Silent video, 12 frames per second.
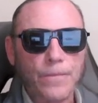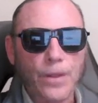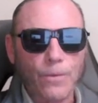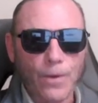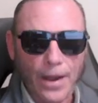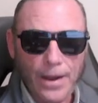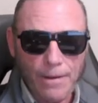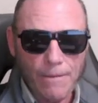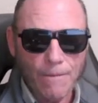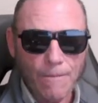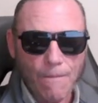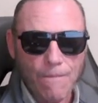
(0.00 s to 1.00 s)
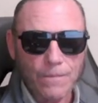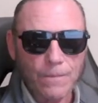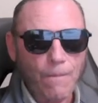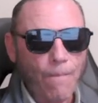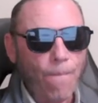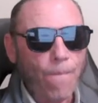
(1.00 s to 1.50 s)
Right?
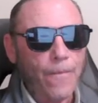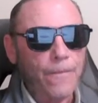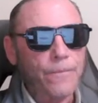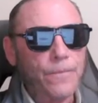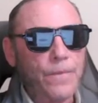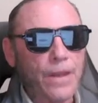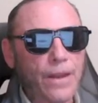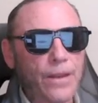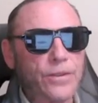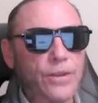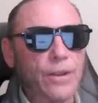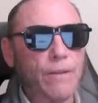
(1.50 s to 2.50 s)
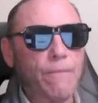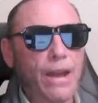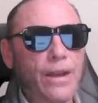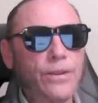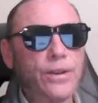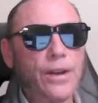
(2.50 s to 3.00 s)
Is
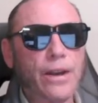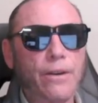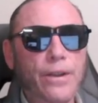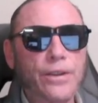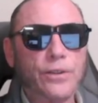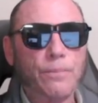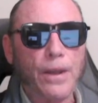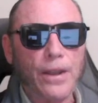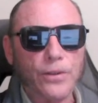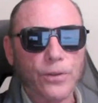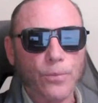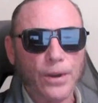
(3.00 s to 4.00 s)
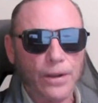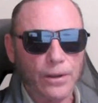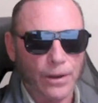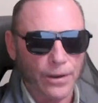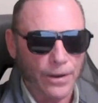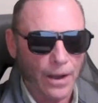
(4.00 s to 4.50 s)
imaginary space
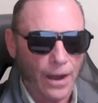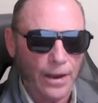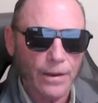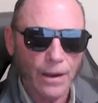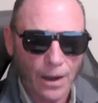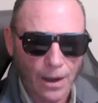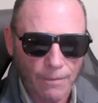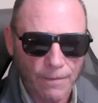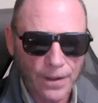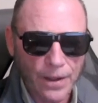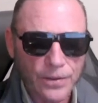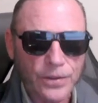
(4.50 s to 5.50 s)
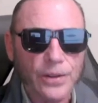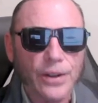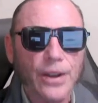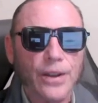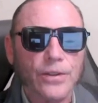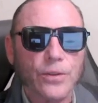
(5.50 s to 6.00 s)
real or not?
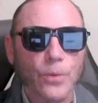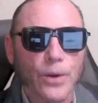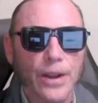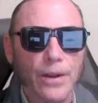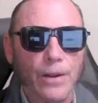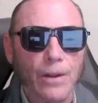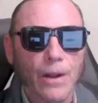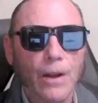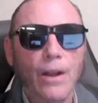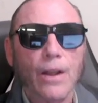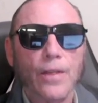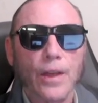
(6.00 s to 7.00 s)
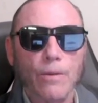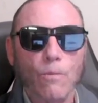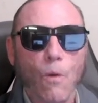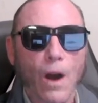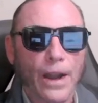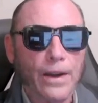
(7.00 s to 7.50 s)
Obviously it's real. Then
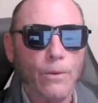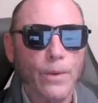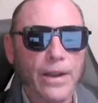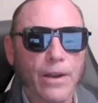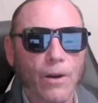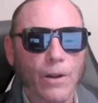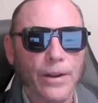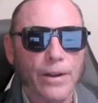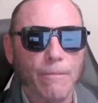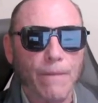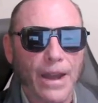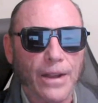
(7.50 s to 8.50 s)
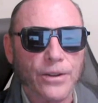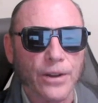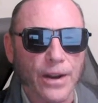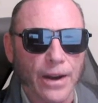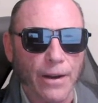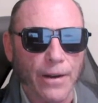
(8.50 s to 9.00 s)
why do we call it
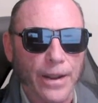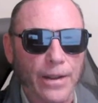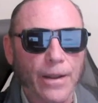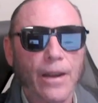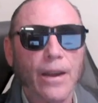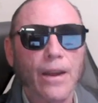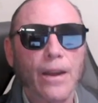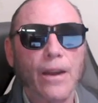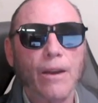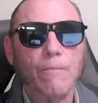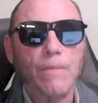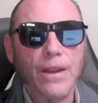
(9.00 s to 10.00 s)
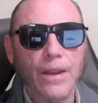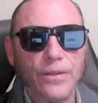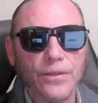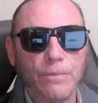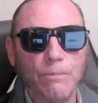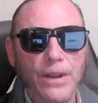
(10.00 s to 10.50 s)
imaginary?
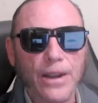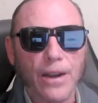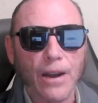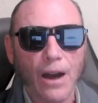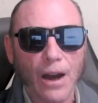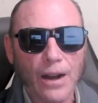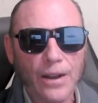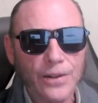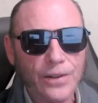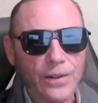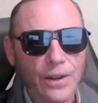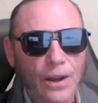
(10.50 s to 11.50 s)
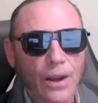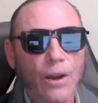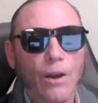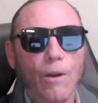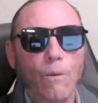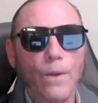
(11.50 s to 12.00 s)
It's because
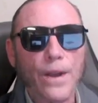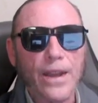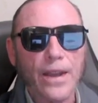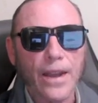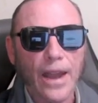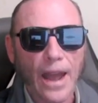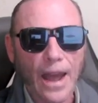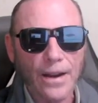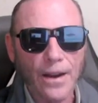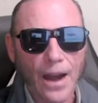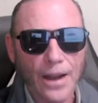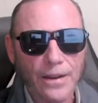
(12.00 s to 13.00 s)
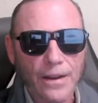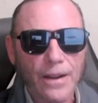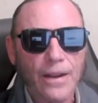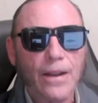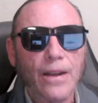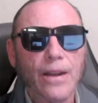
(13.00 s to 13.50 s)
we cannot
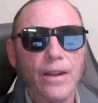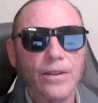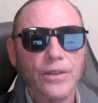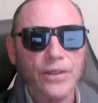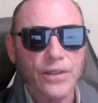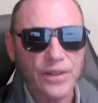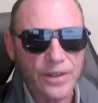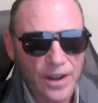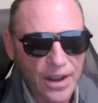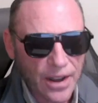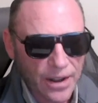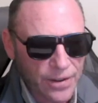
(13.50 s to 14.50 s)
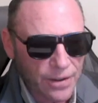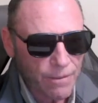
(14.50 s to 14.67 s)
see it.